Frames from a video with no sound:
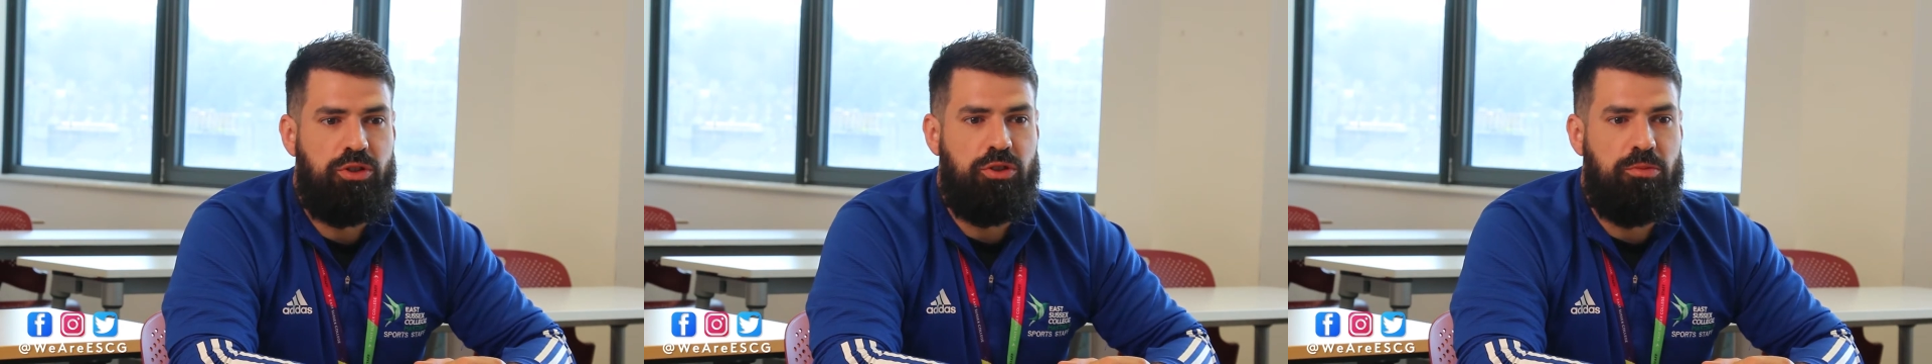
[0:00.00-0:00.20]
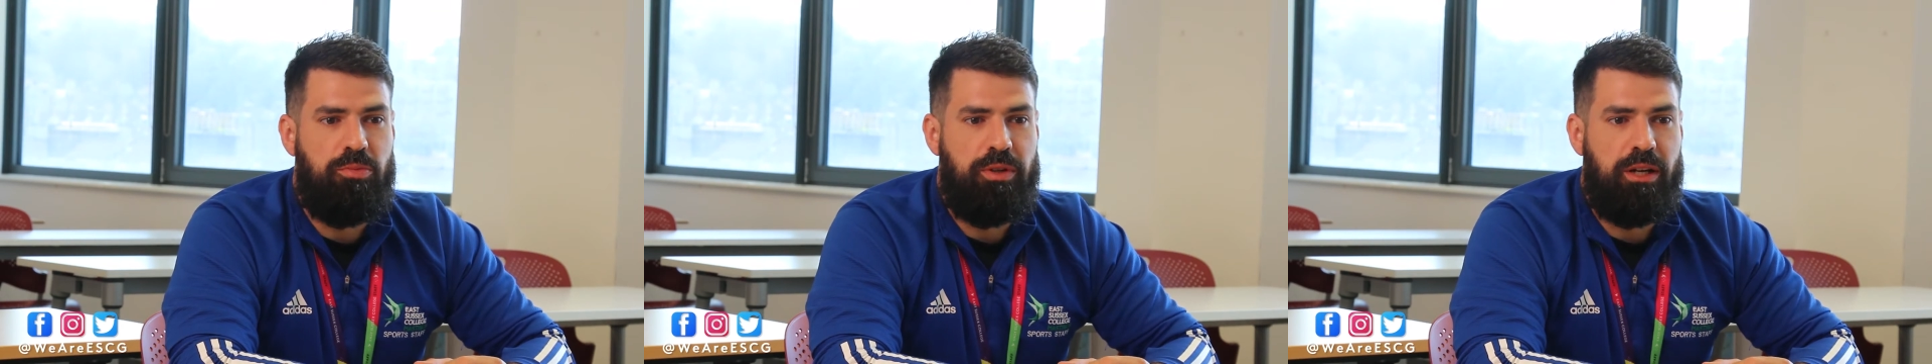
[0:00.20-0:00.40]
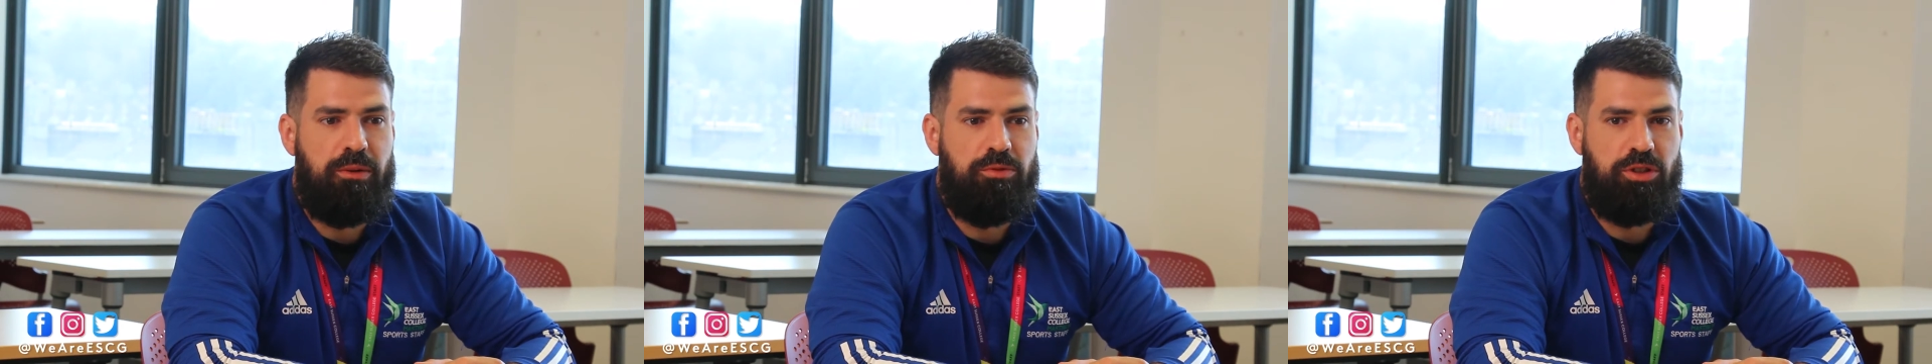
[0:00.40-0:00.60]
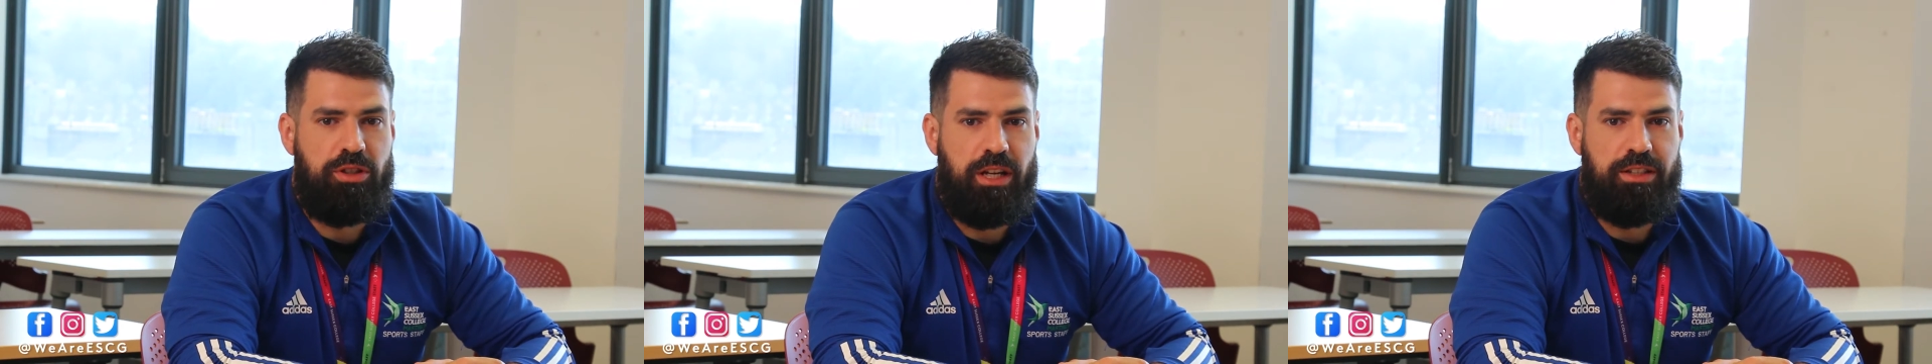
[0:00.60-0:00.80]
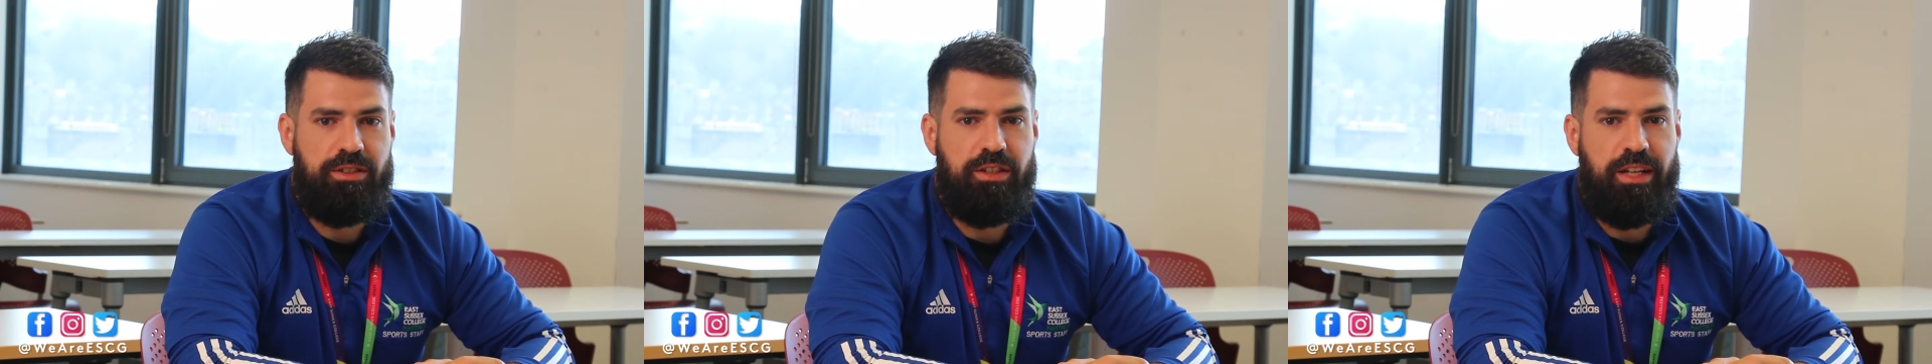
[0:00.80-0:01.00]
to be able to
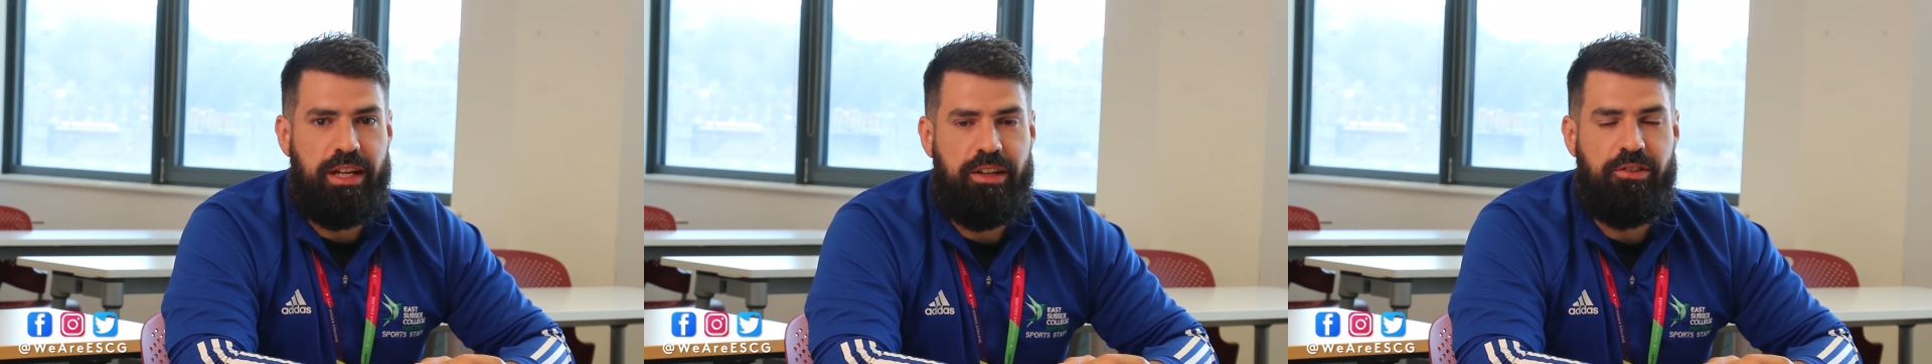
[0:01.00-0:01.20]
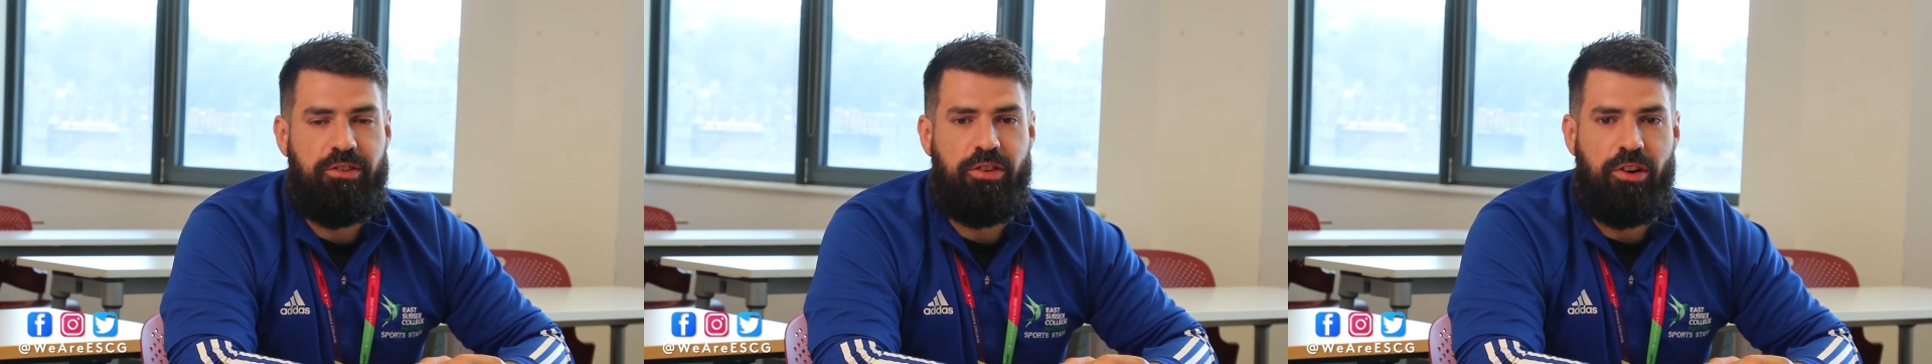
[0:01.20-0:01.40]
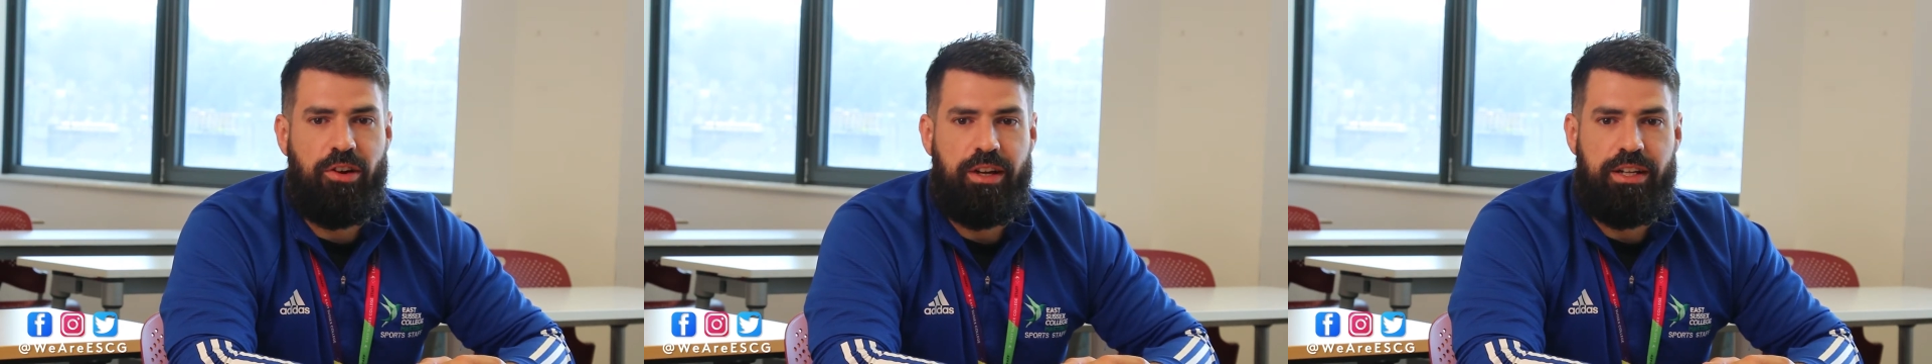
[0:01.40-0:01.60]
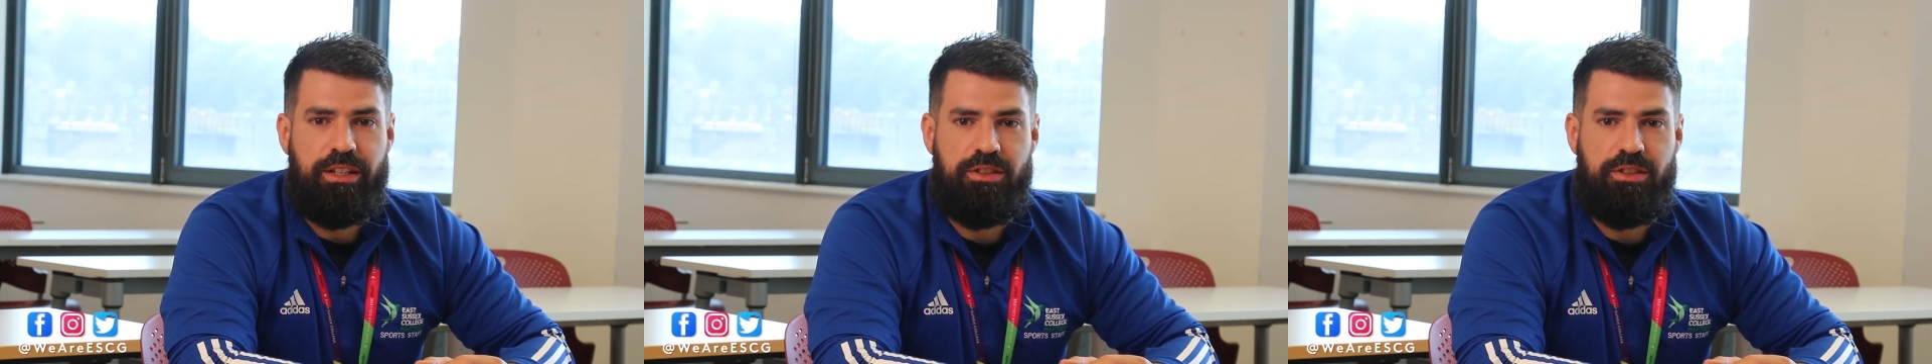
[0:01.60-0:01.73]
get insight